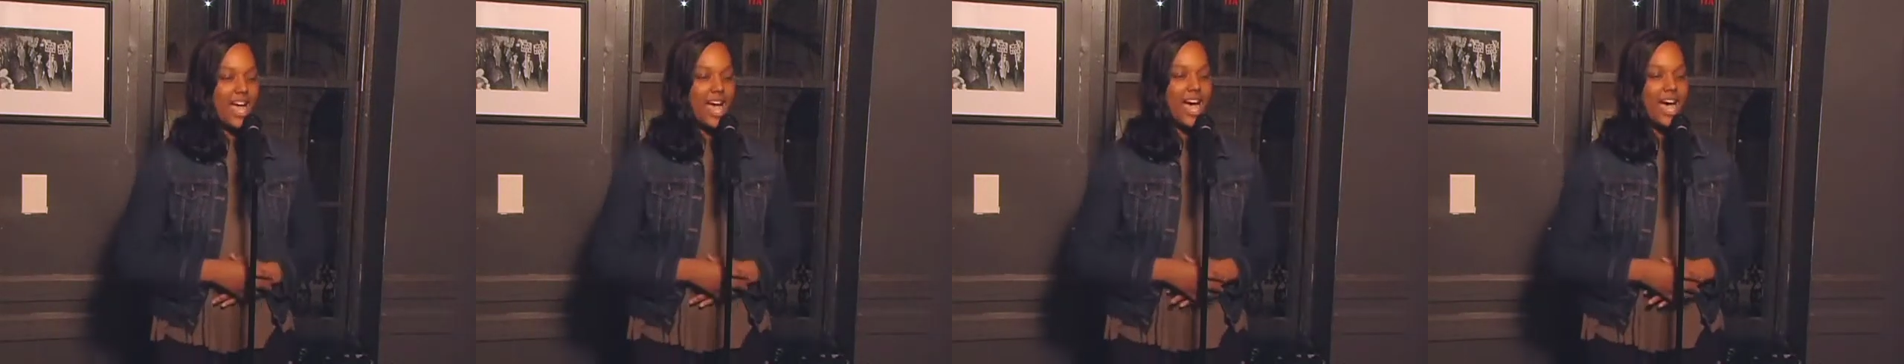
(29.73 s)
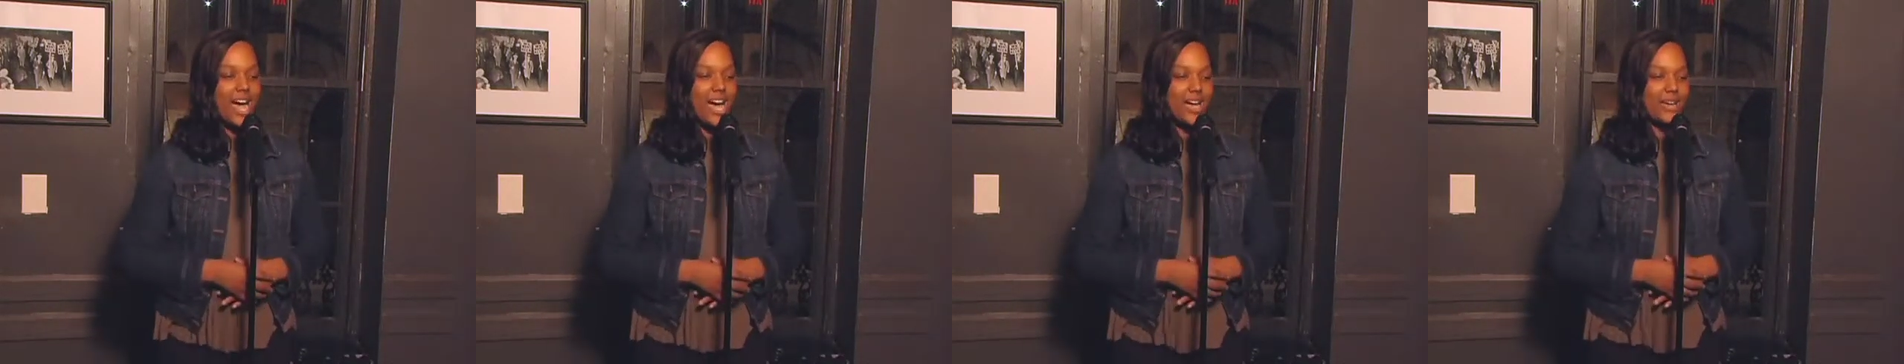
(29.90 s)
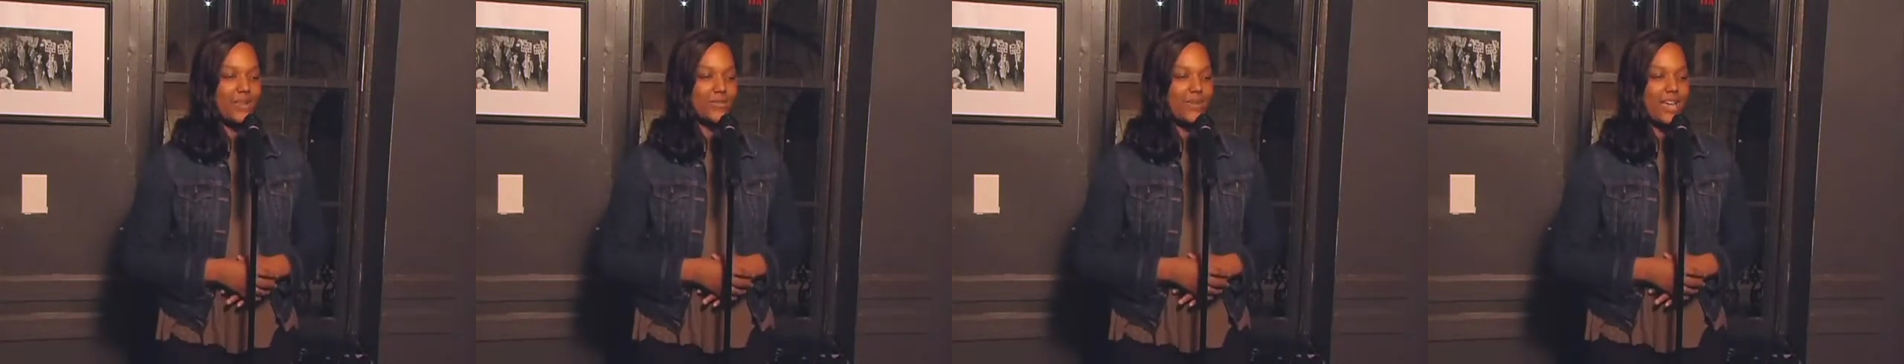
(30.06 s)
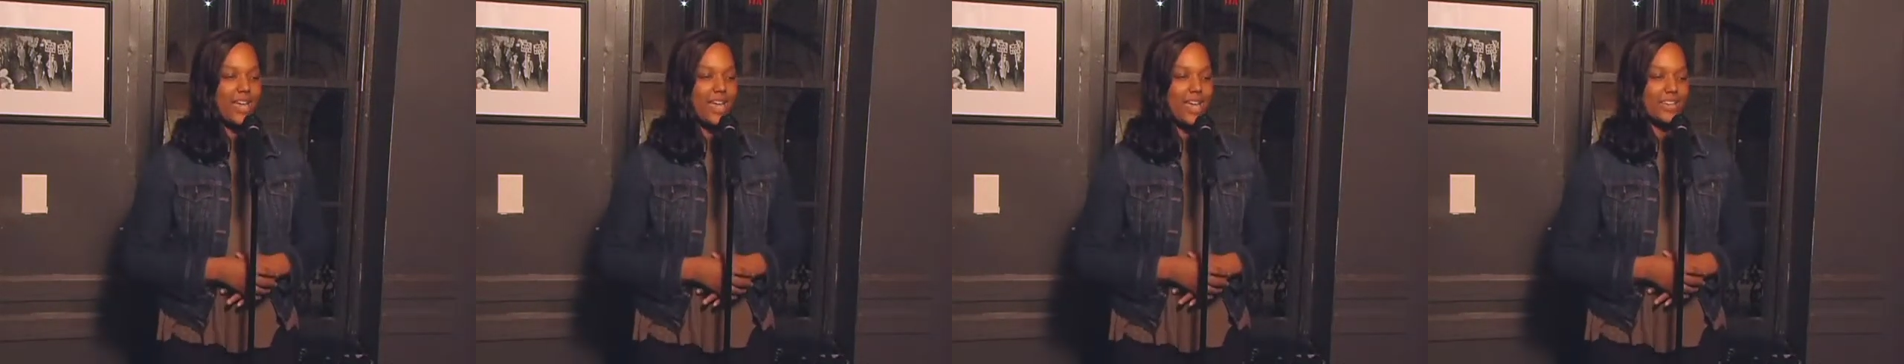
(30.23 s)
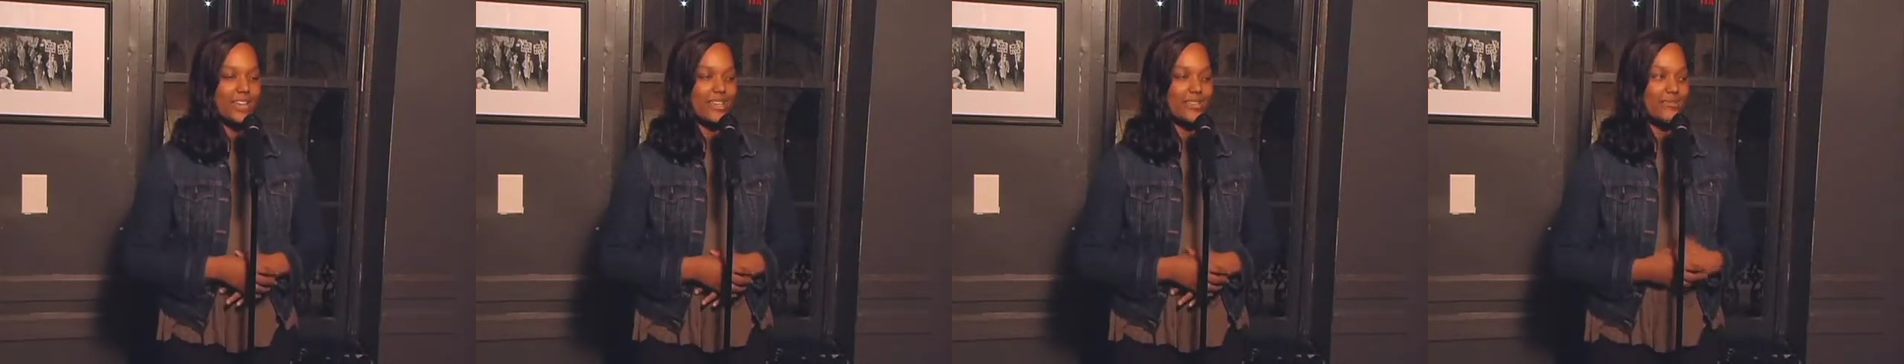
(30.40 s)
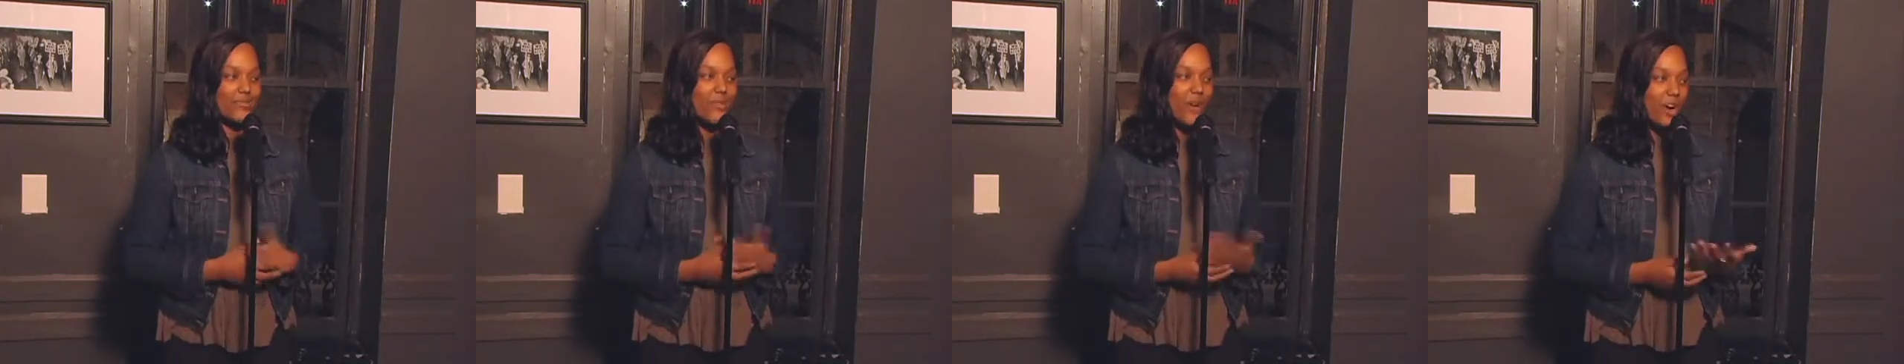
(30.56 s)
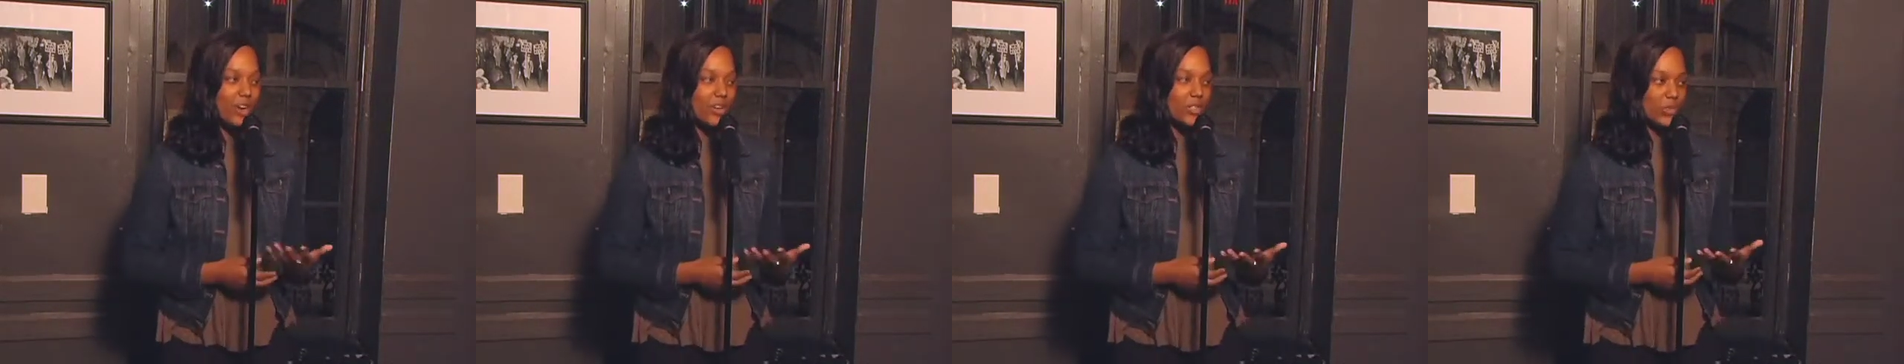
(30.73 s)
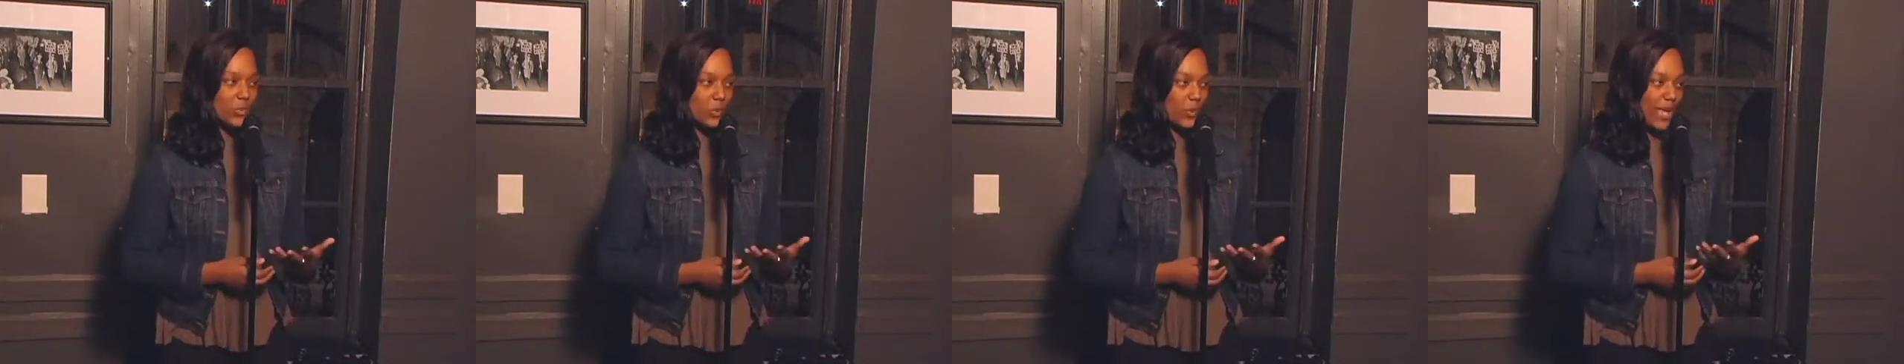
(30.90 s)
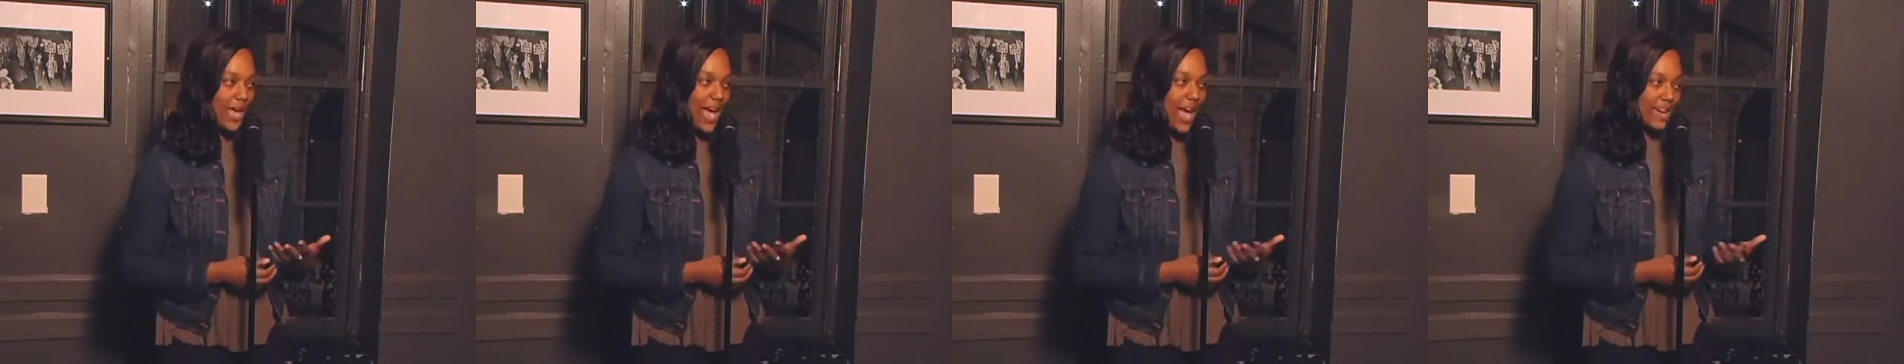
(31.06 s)
and in
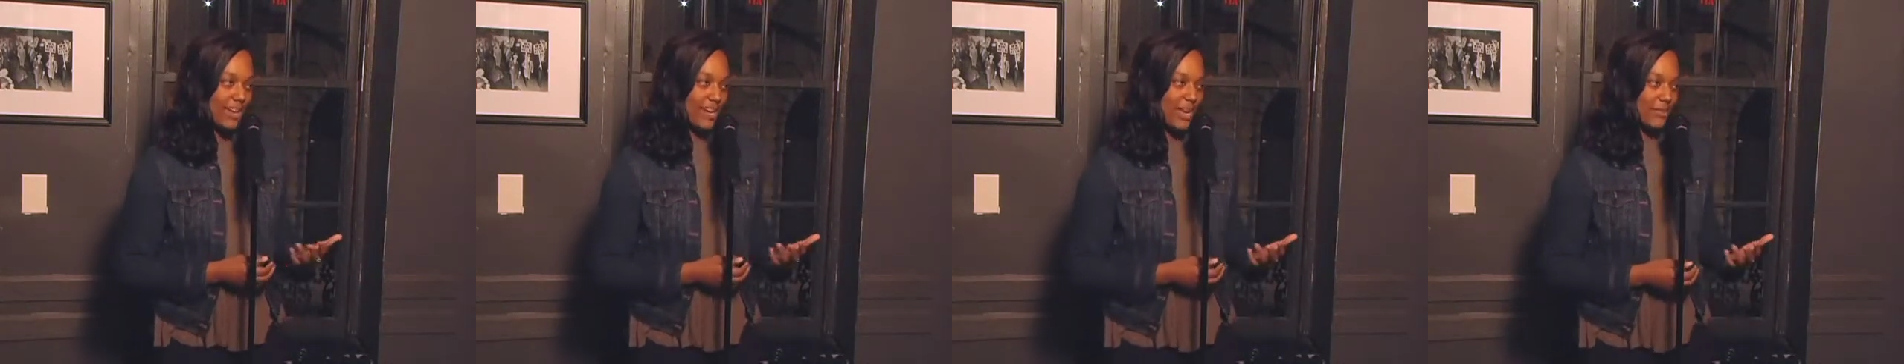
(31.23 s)
March we had an